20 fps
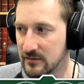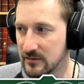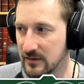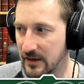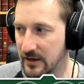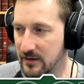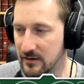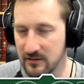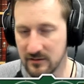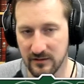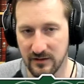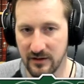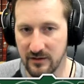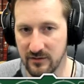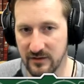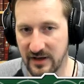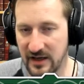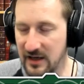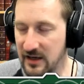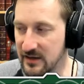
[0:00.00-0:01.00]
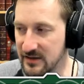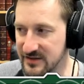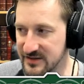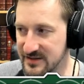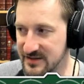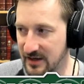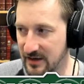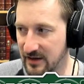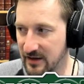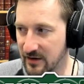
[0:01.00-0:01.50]
Like little kids
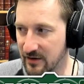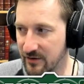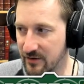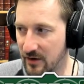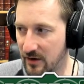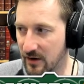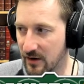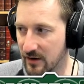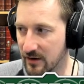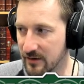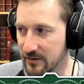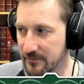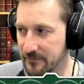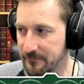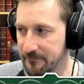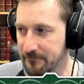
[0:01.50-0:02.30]
sitting in a car.